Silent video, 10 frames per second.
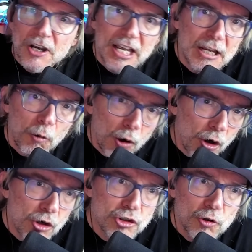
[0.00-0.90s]
in
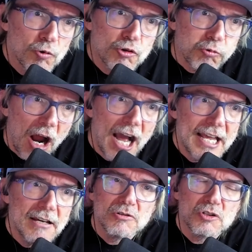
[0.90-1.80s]
order to try
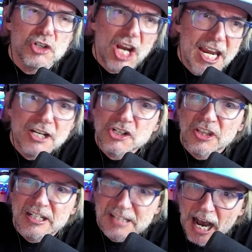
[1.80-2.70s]
and change
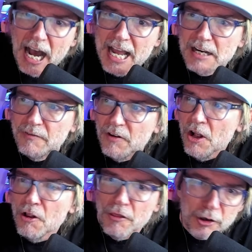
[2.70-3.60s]
the tide of
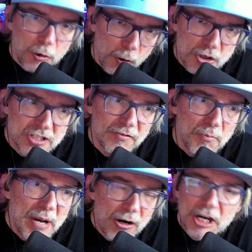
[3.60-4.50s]
the course of
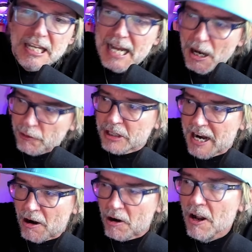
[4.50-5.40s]
American
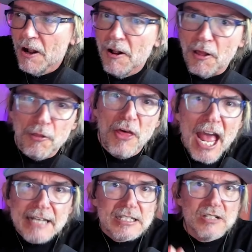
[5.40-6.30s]
healthcare.
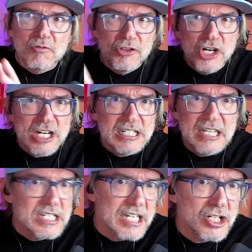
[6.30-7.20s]
That's just the
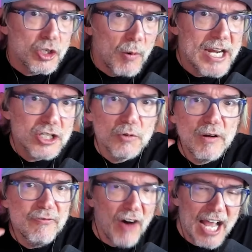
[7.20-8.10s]
situation we
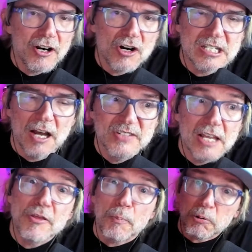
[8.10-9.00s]
find ourselves
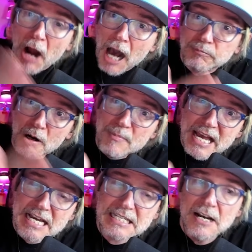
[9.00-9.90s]
in. The problem
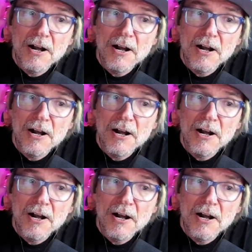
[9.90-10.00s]
is